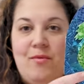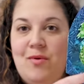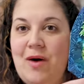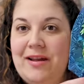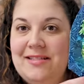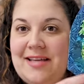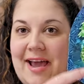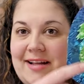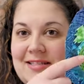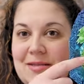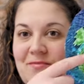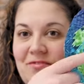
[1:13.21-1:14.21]
we wanted to
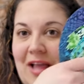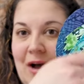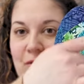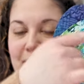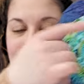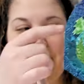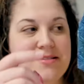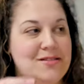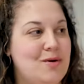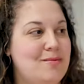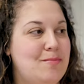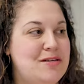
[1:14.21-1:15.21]
add some flower dots,
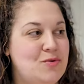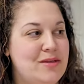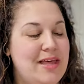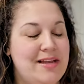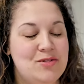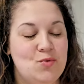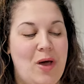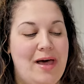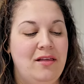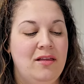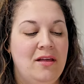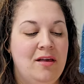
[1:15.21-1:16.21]
so I might be doing that as
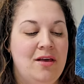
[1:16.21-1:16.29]
well.